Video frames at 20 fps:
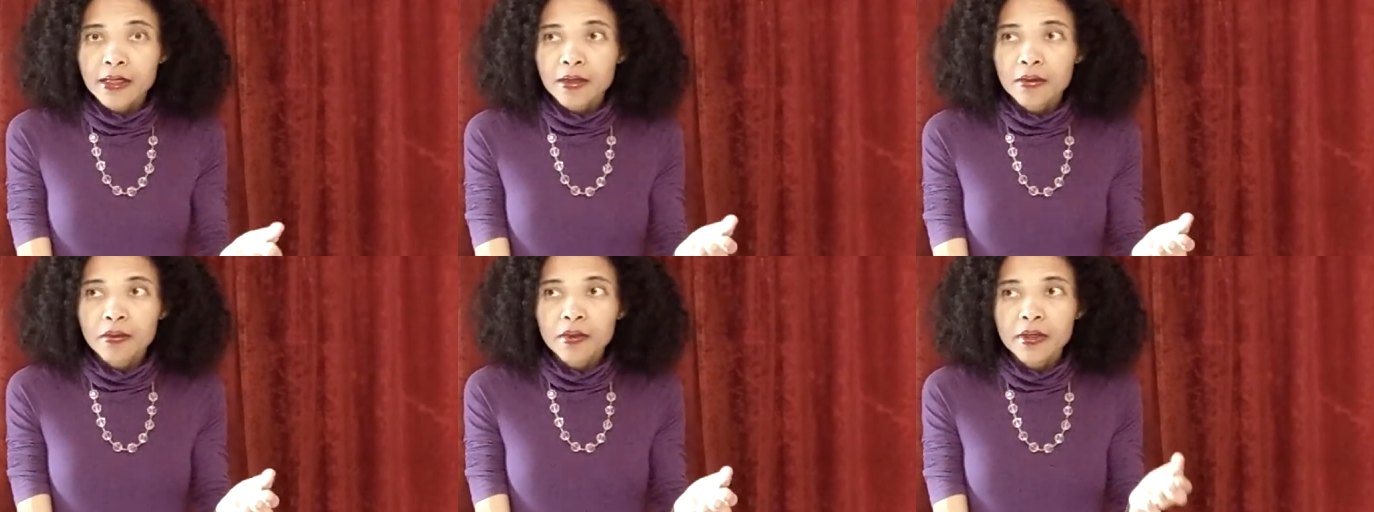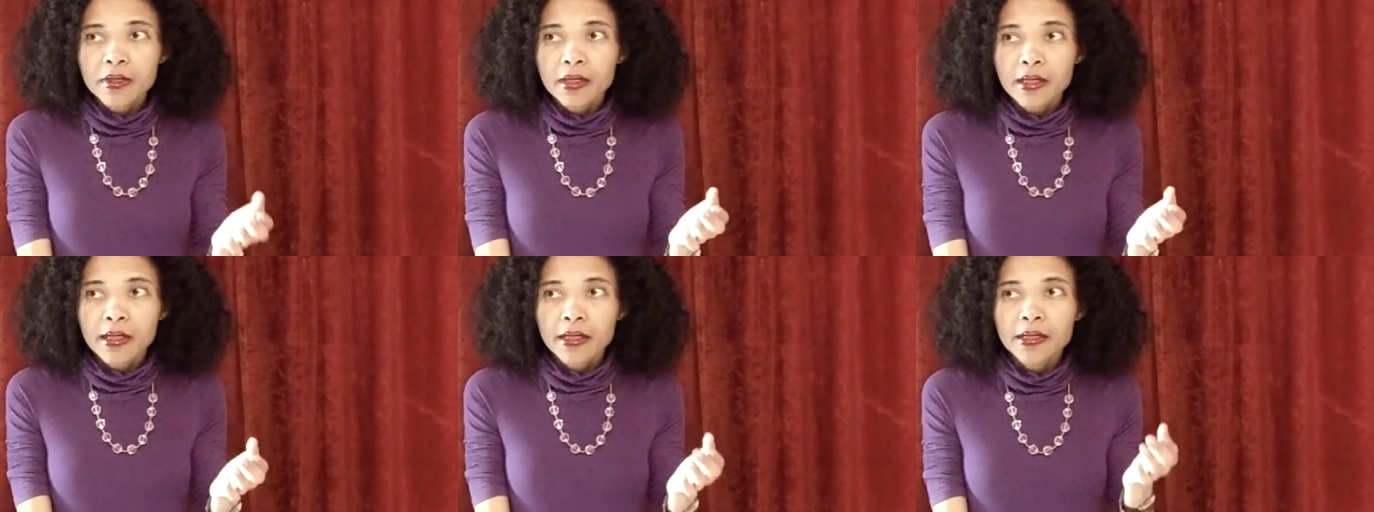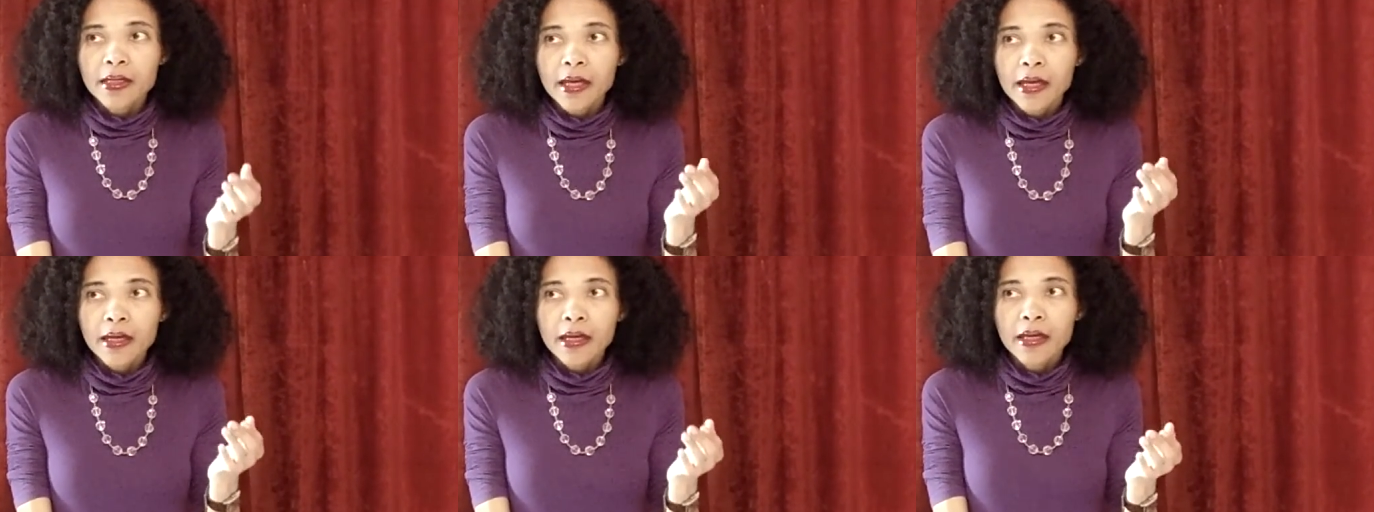She was
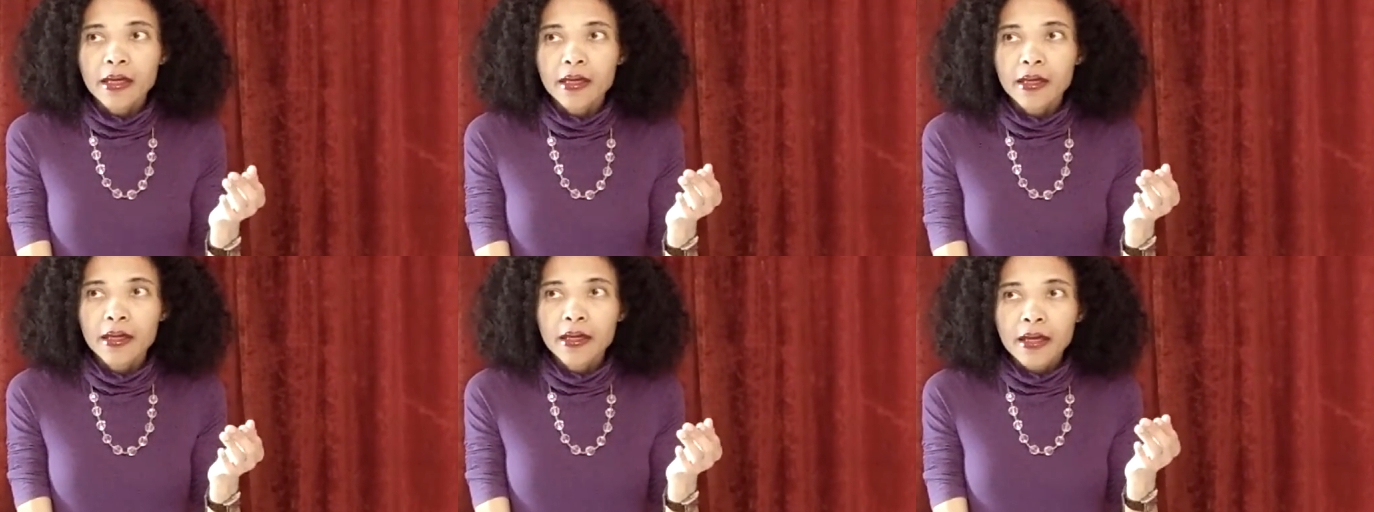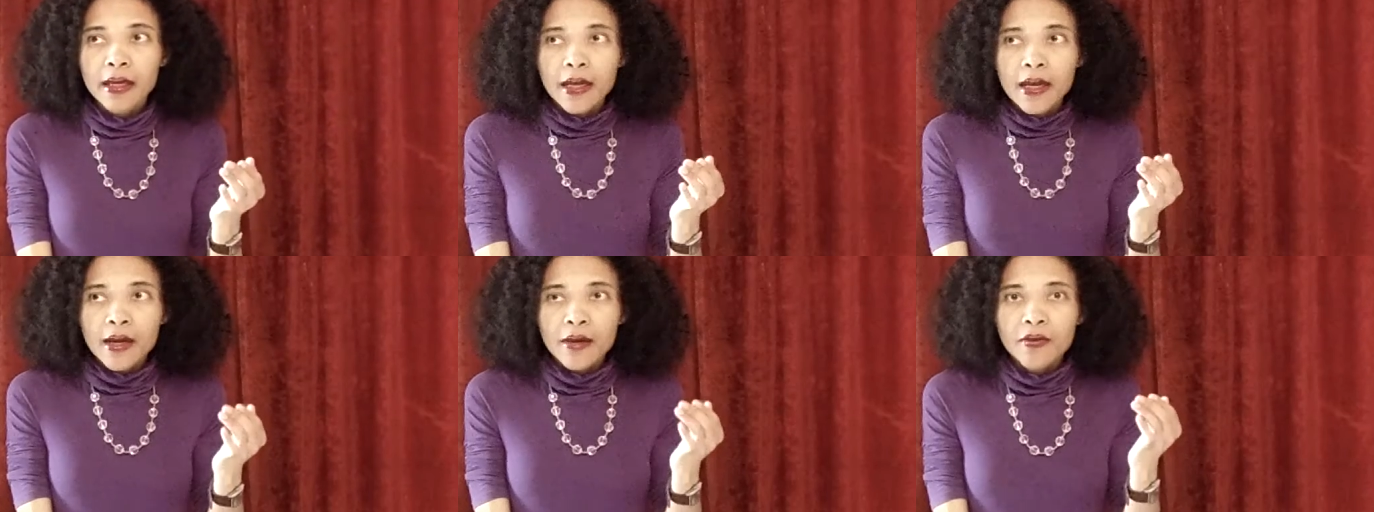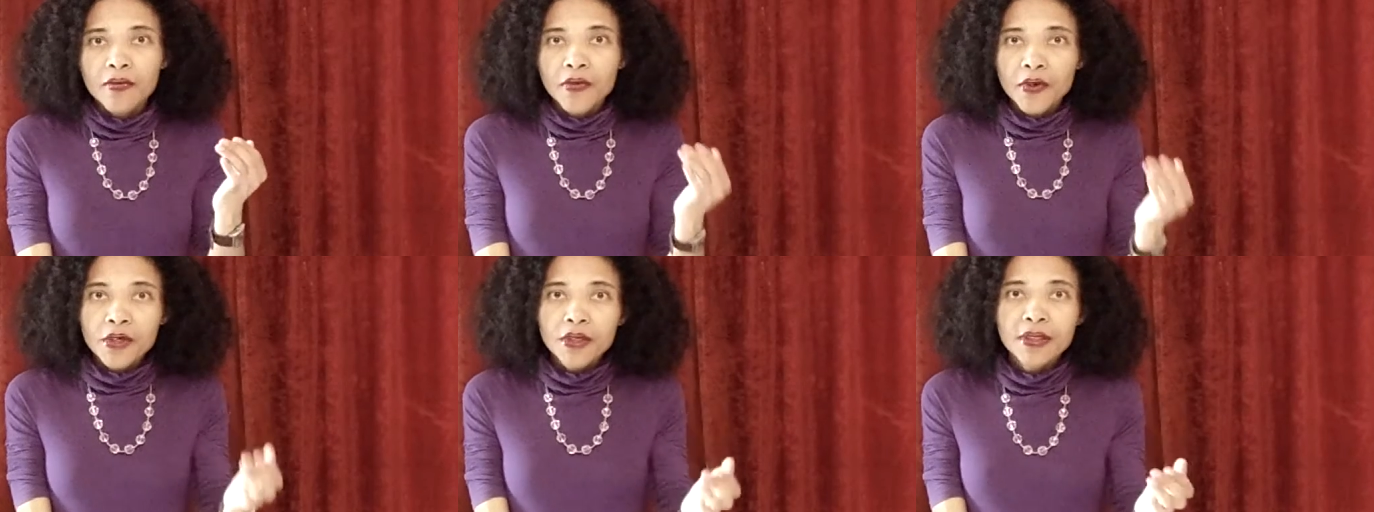
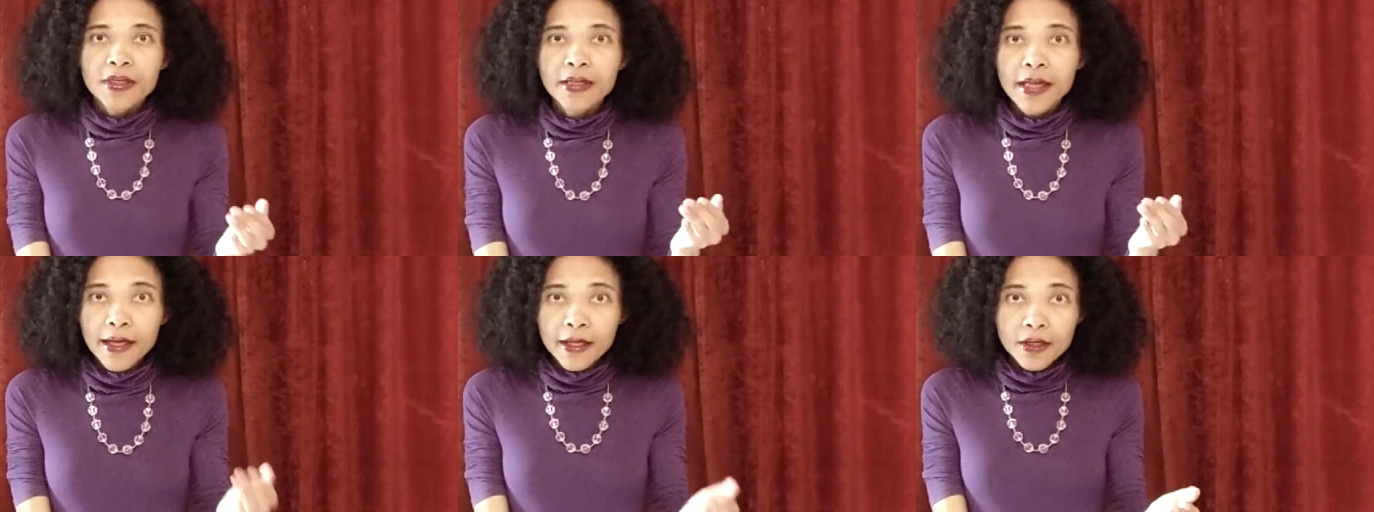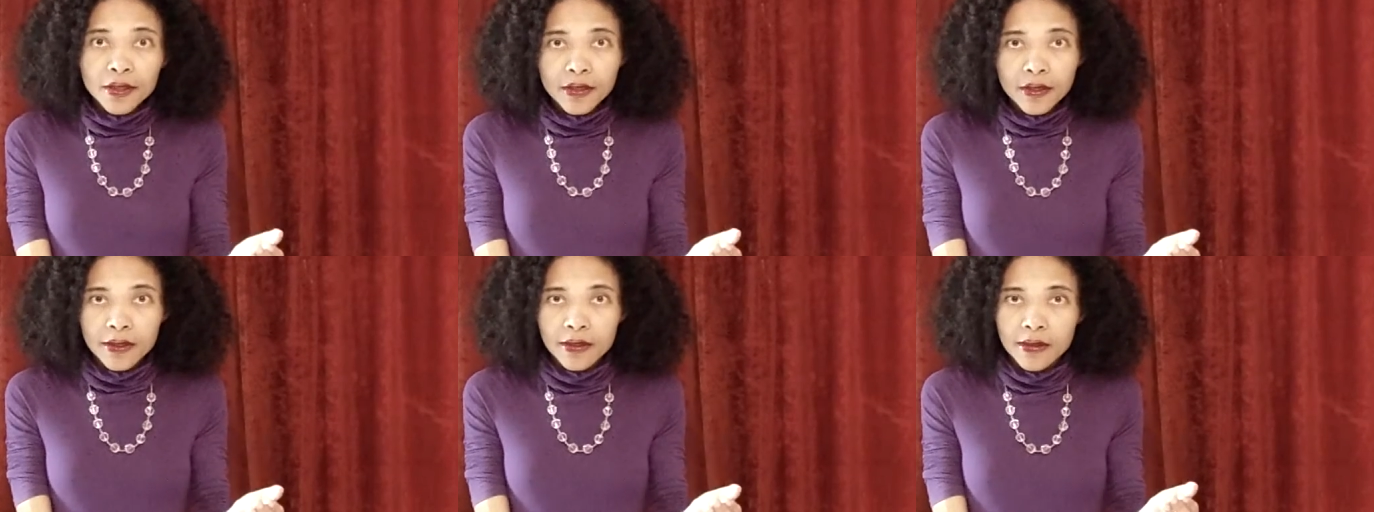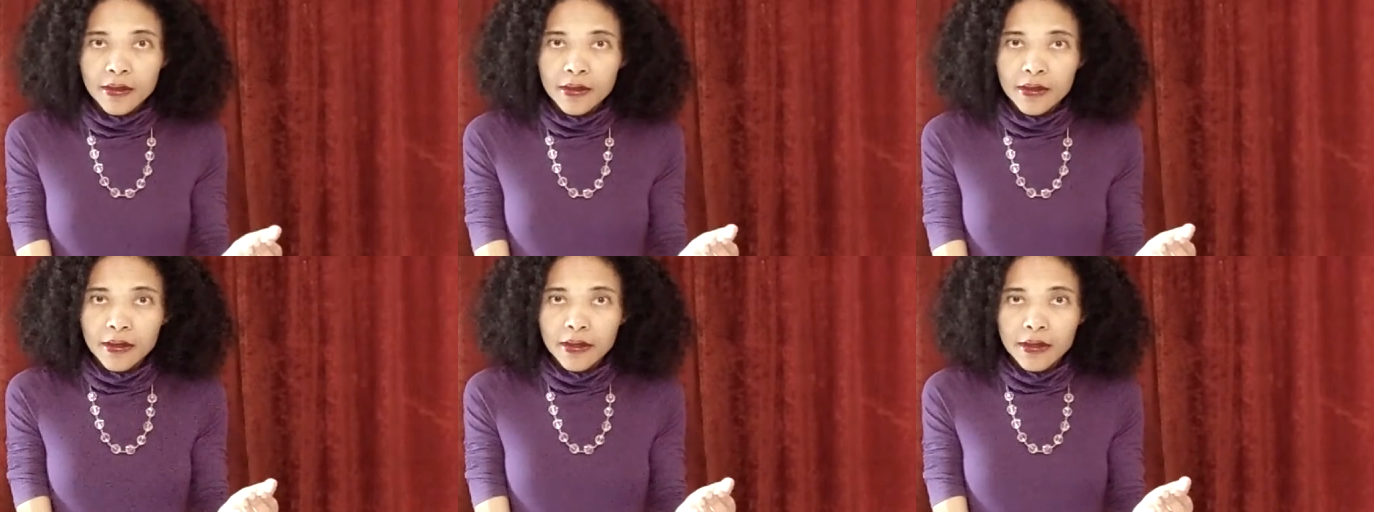a First
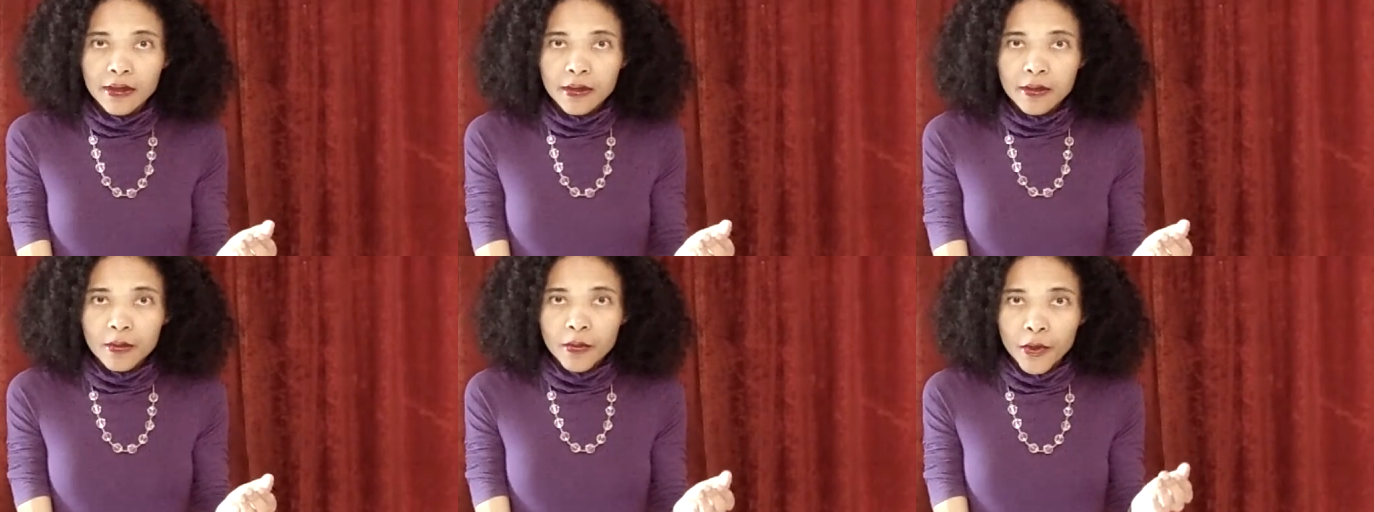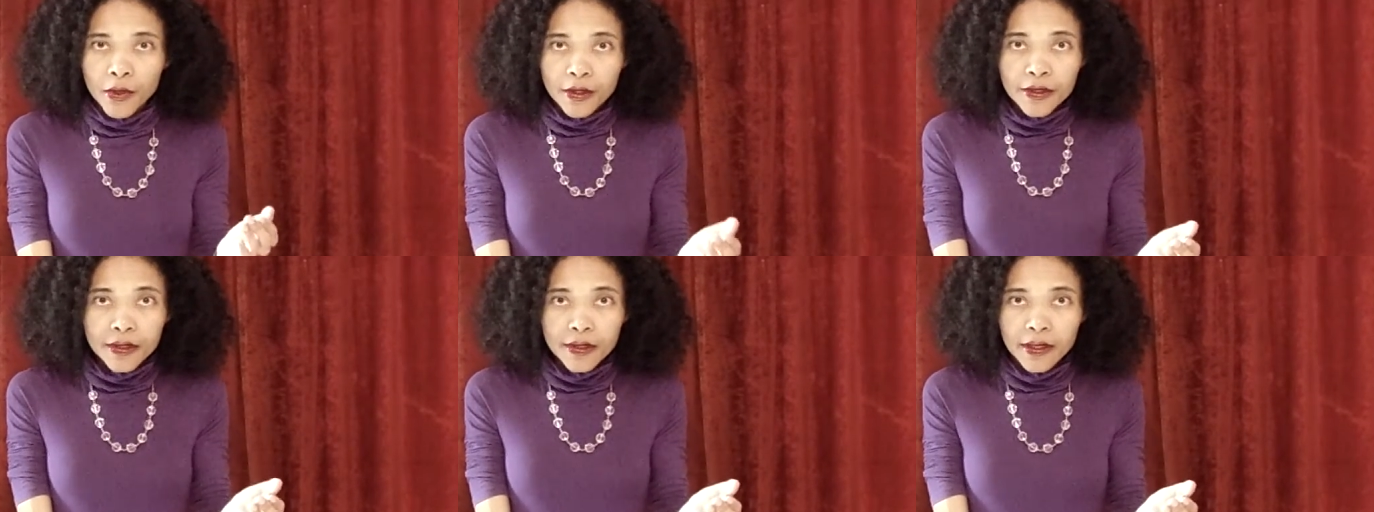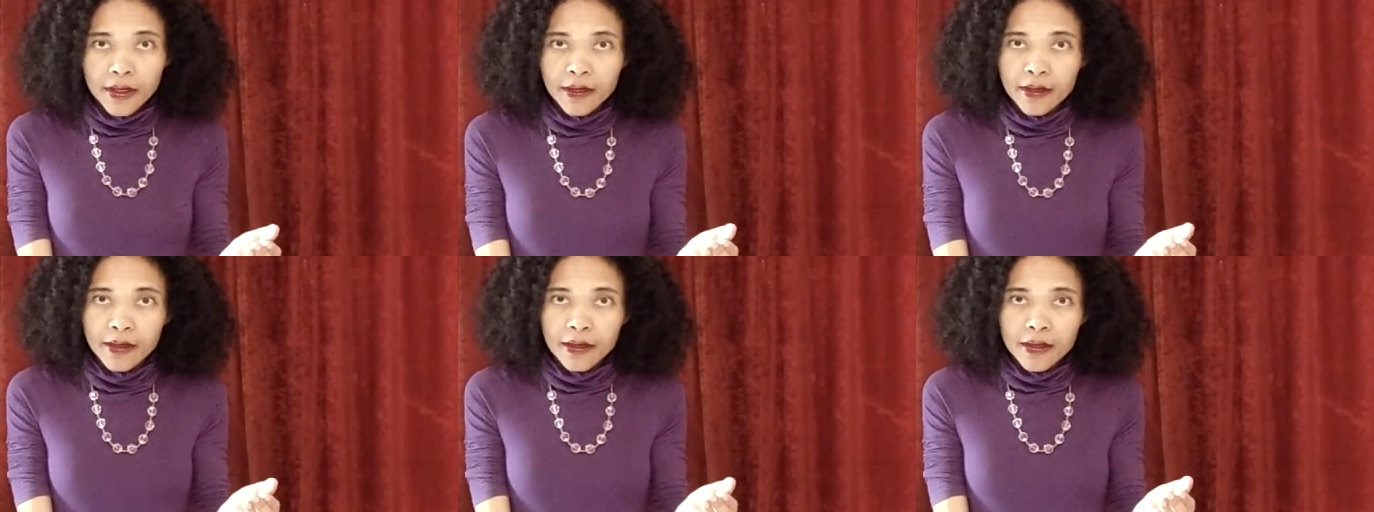Nations
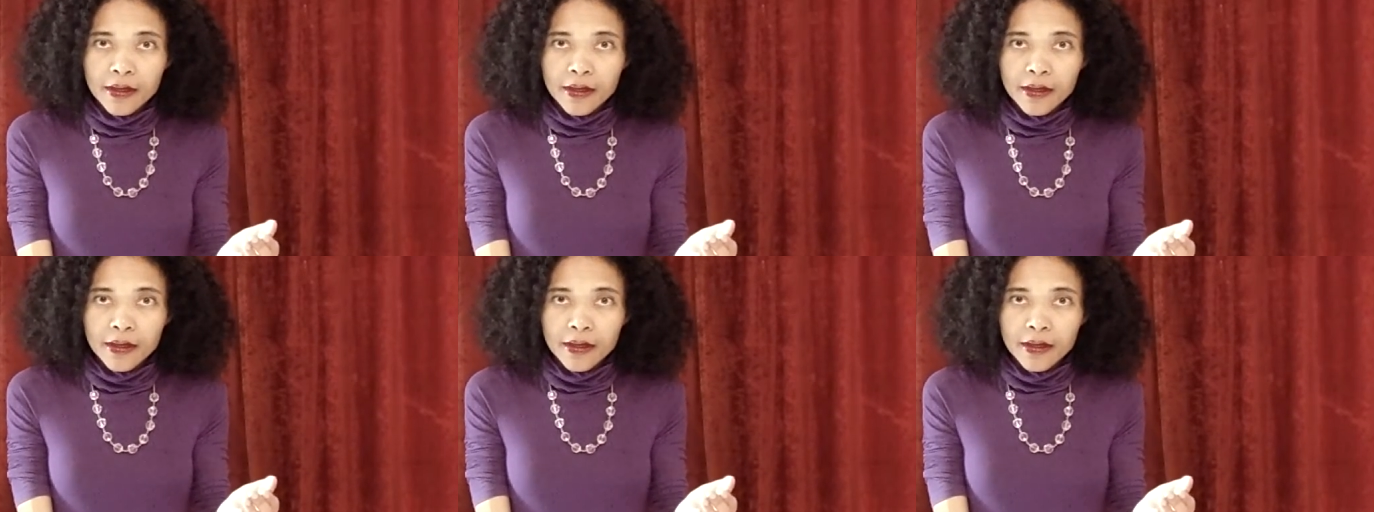person,